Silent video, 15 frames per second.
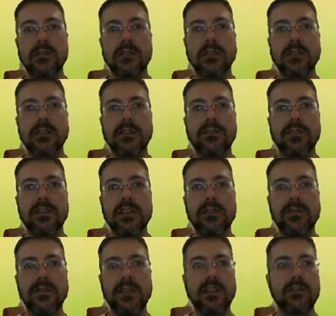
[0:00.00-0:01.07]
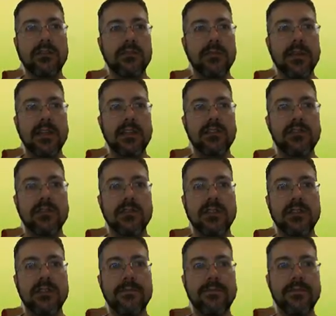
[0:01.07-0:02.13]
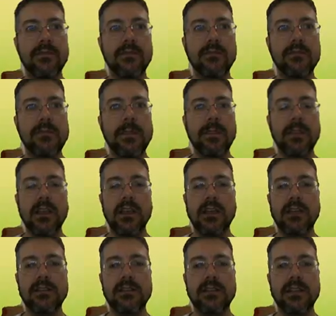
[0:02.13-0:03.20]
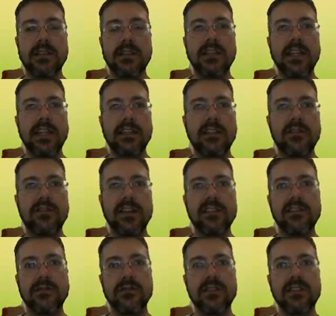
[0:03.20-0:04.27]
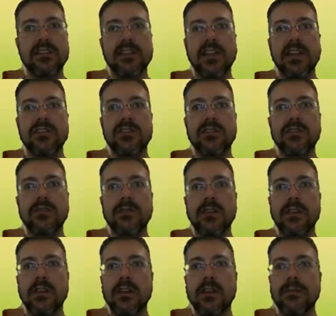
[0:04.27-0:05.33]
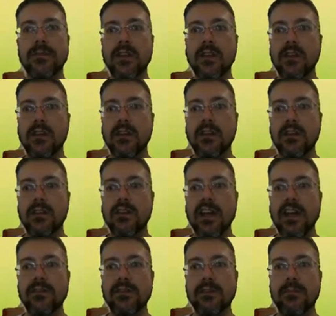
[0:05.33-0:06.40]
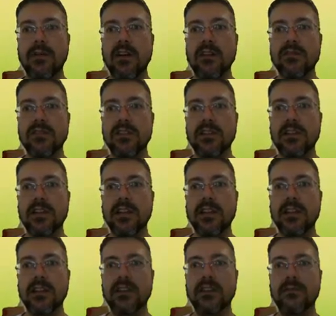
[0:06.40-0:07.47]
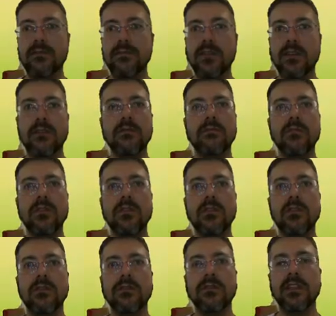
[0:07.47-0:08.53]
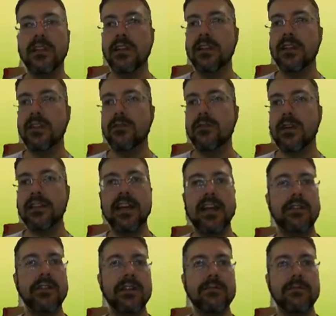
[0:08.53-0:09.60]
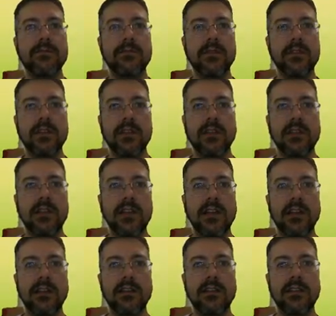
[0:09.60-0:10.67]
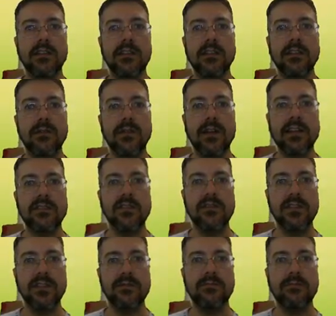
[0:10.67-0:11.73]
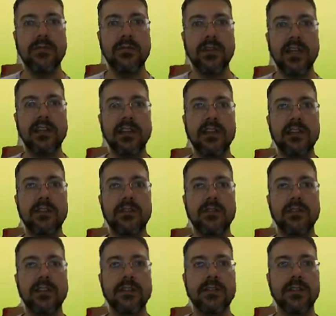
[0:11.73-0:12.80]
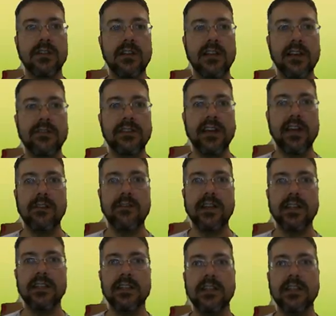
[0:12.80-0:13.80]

The first thing to mention is the interface of Wusik Station. You have the browser here on the right area and the rest of the plugin here on the left area